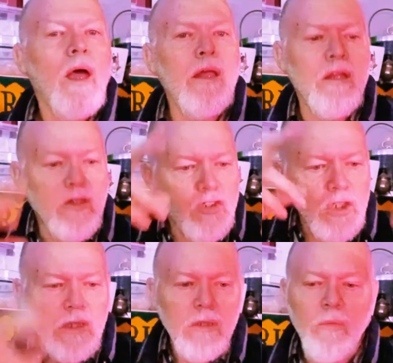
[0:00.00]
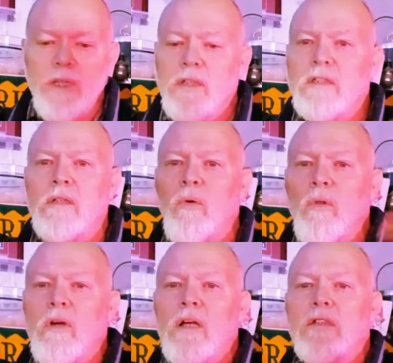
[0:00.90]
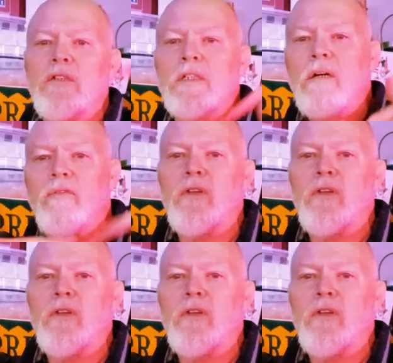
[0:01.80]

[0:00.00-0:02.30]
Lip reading: and then chicken wings and all kinds of stuff